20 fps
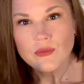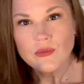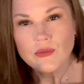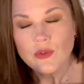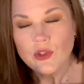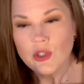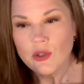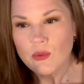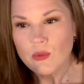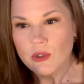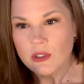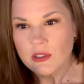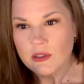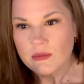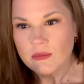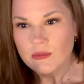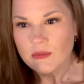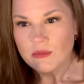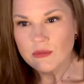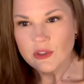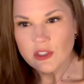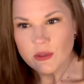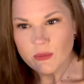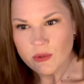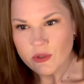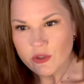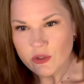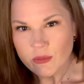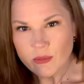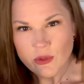You want to
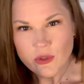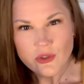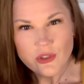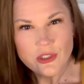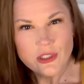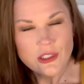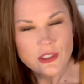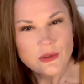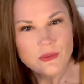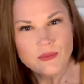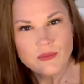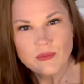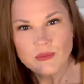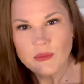deepen your immersion in it.